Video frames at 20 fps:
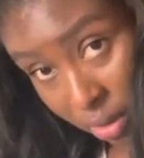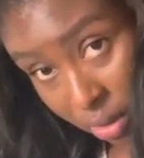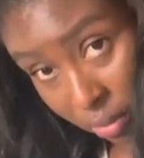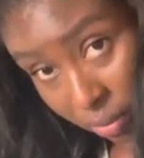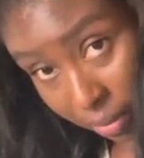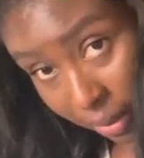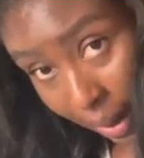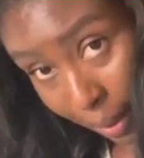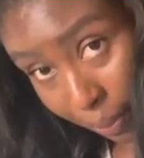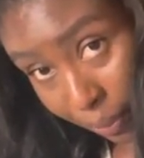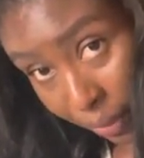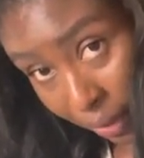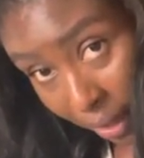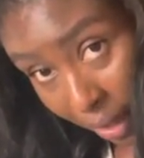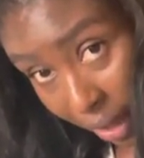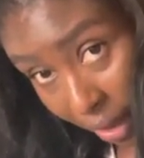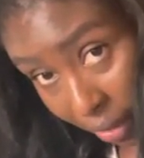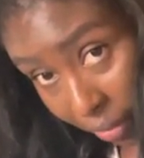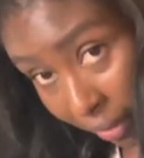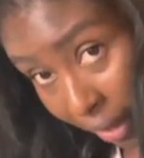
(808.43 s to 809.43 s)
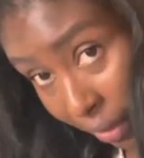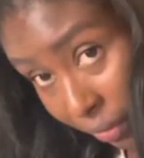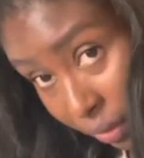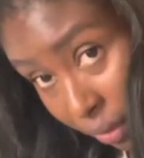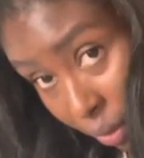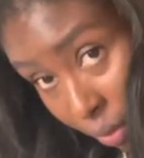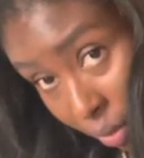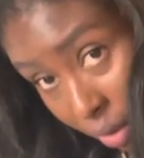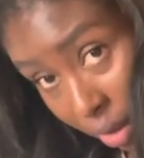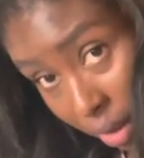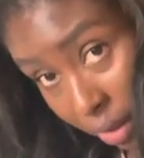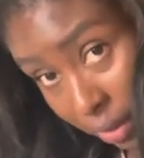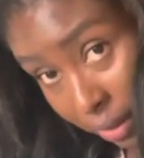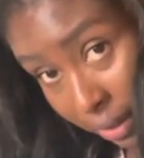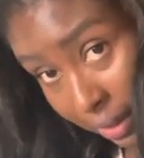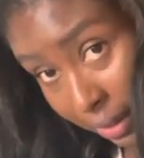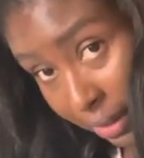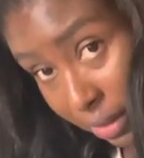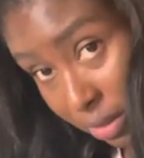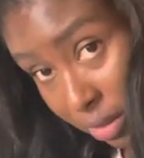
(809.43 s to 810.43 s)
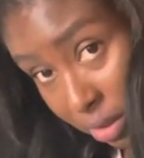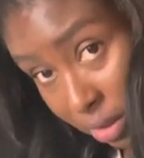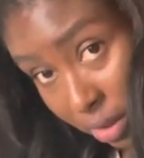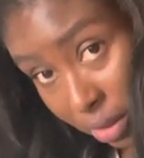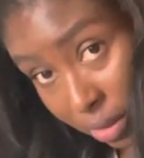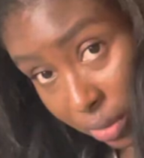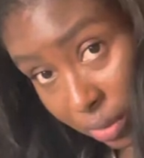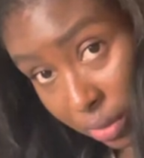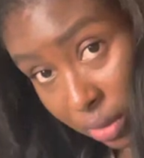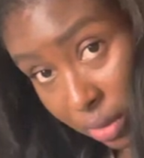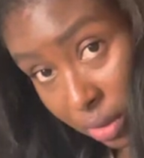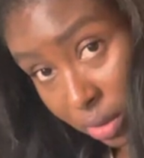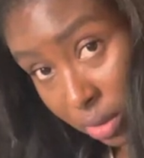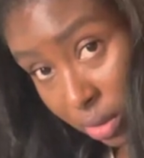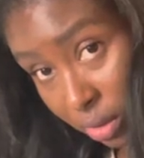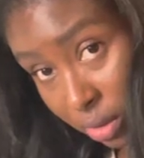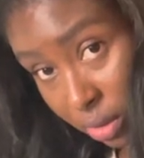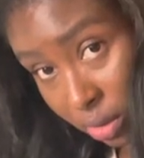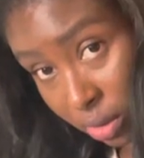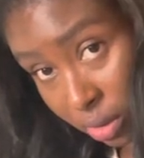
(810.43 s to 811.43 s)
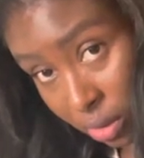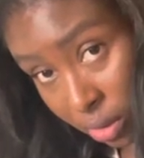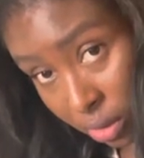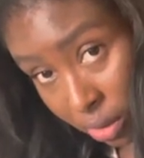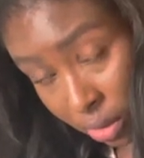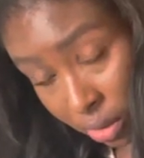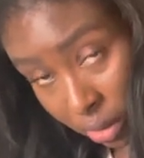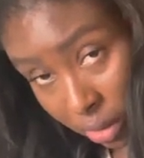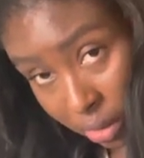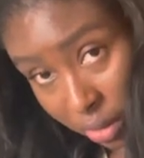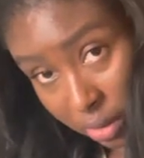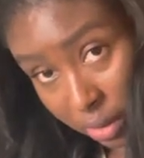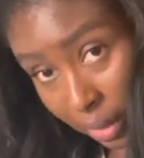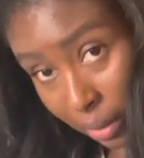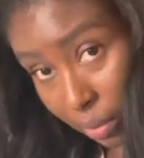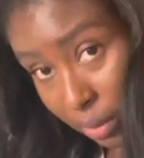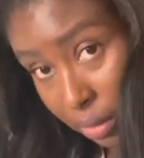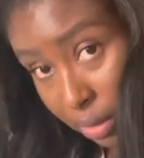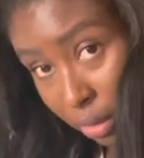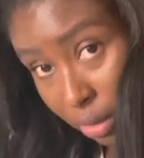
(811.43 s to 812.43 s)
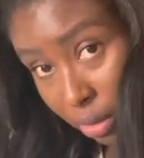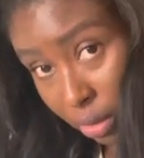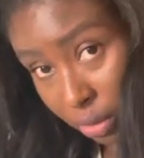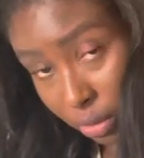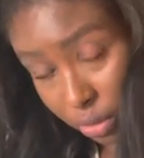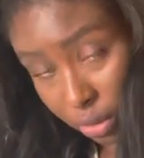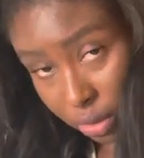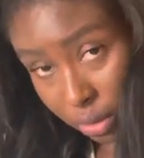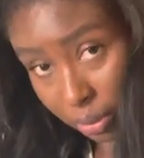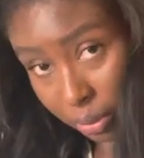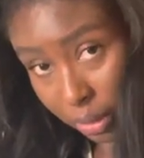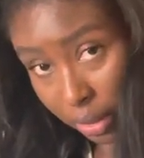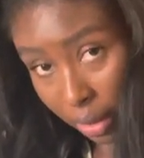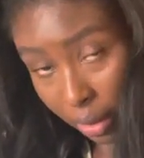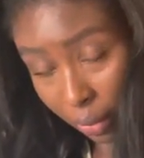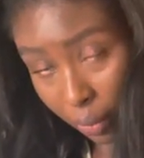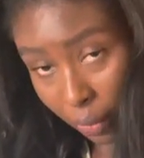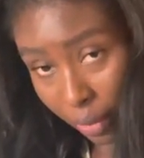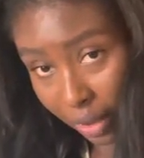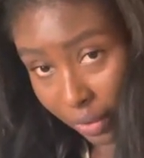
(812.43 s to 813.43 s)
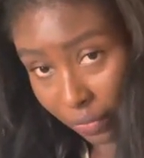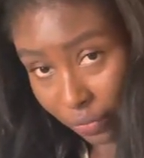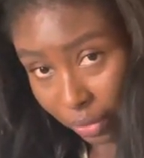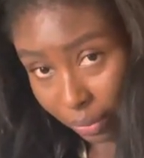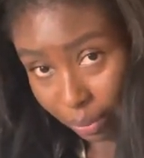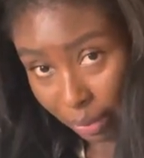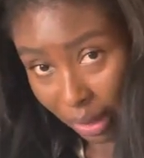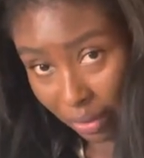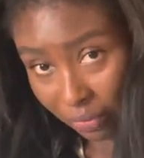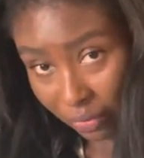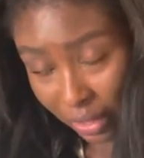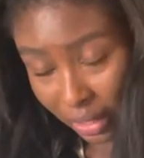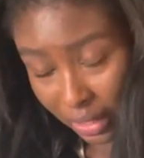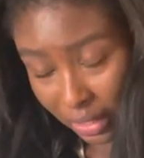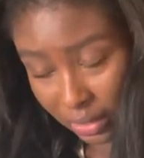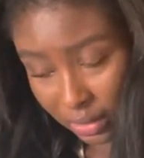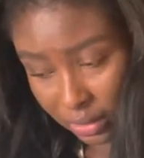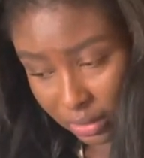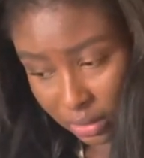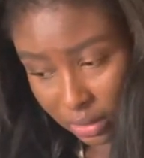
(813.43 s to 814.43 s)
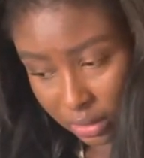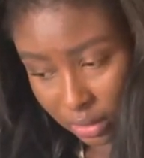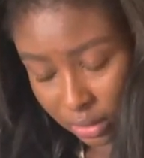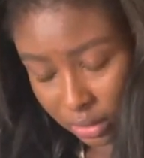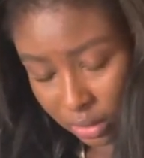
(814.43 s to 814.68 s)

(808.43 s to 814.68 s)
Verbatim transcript: wrap the hair around the wand like so because I want the curls to be away from my face.